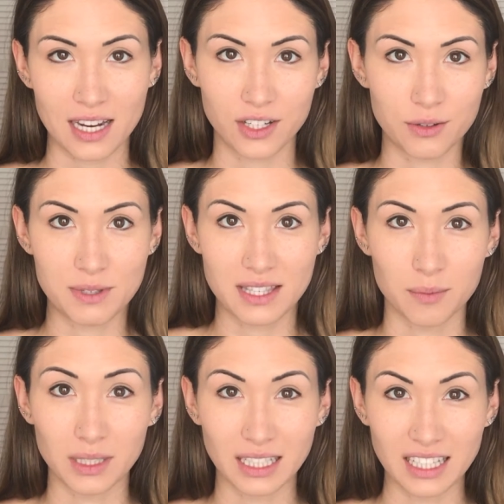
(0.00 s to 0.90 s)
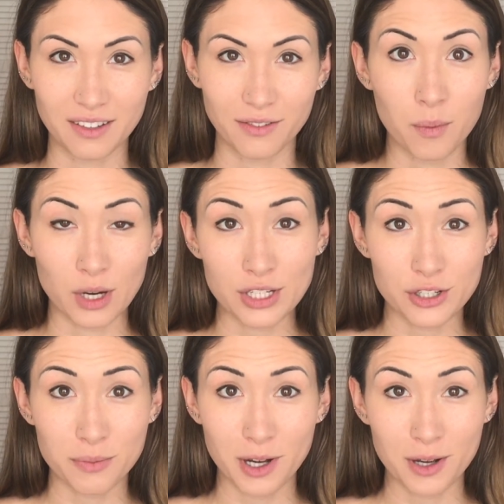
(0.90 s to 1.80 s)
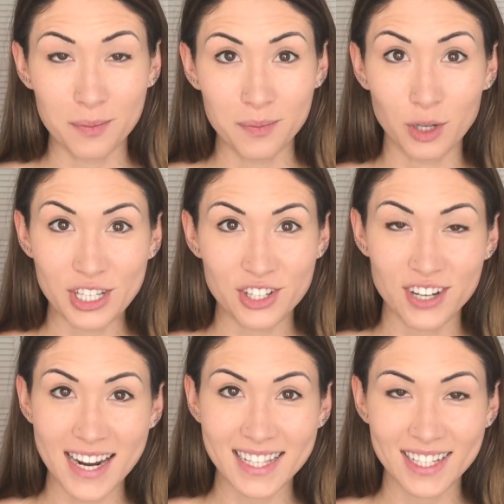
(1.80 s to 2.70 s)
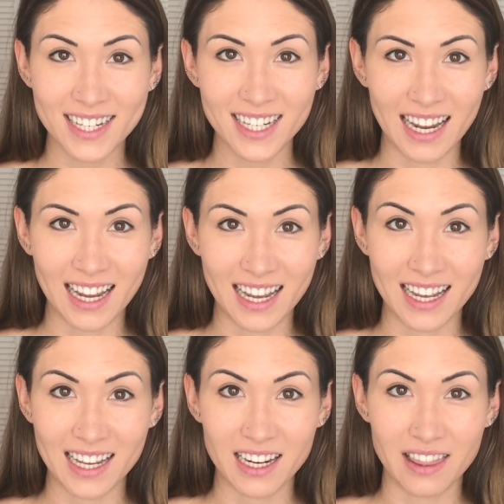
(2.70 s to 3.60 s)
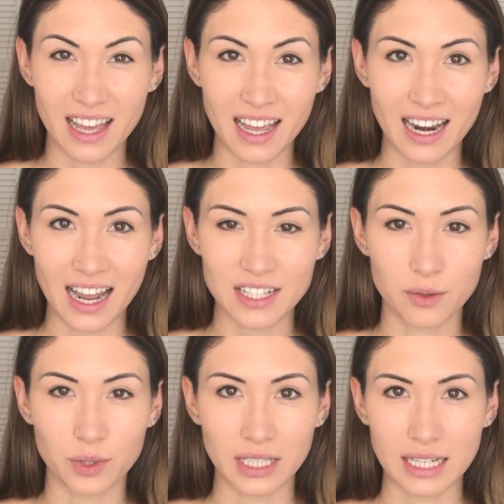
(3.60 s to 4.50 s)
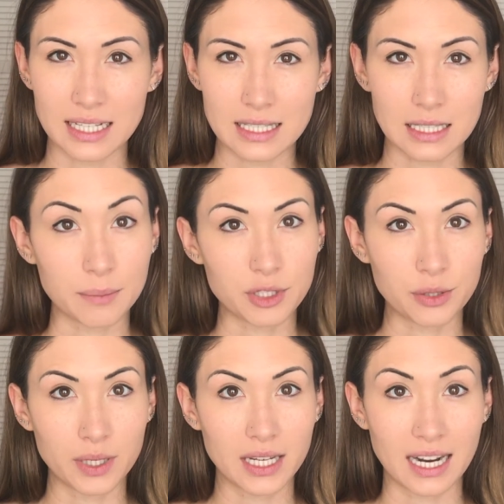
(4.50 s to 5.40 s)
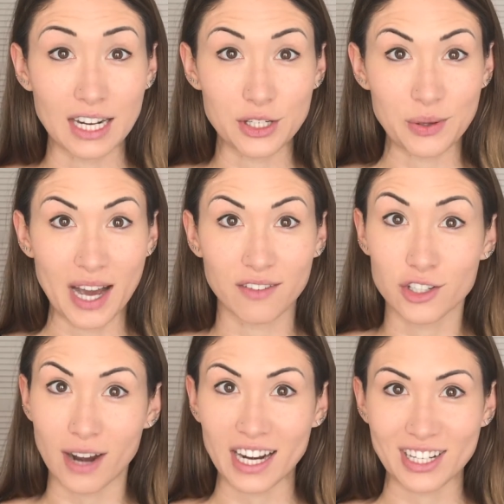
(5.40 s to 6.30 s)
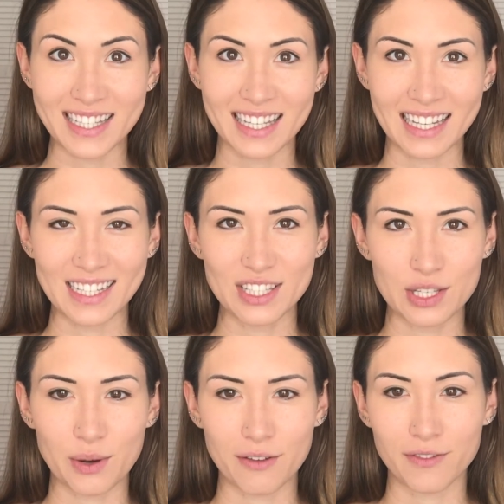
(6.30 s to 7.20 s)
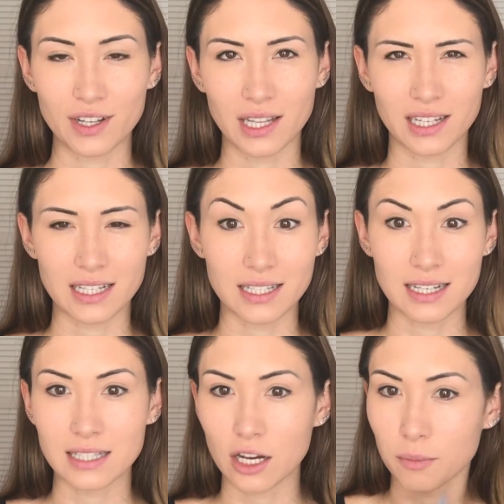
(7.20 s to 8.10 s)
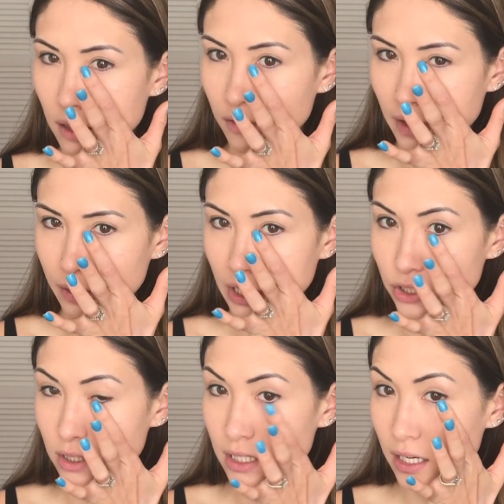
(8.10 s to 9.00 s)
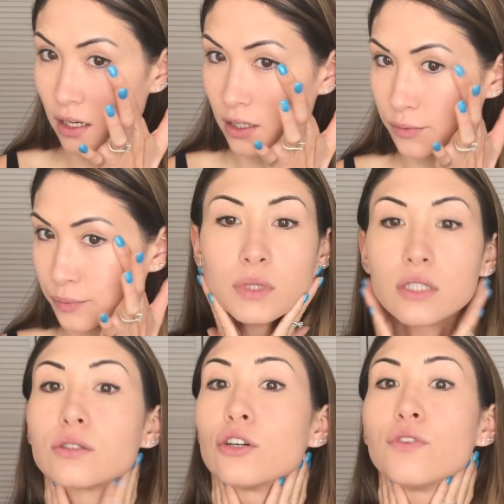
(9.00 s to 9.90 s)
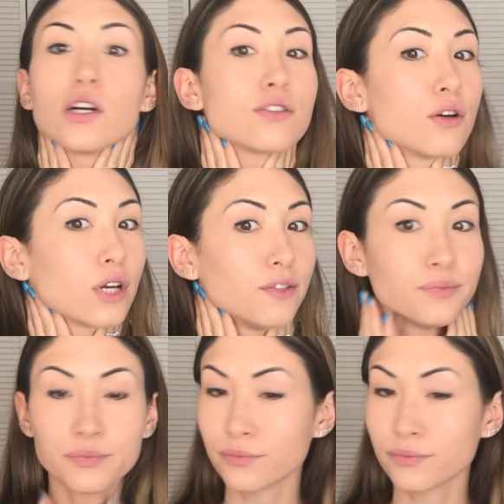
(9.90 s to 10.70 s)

I use the Belief Moisture Bomb moisturizer, and that has a really nice slip to it, and I do have a drier skin, so I feel like it does help the foundation stay on. But so far so good.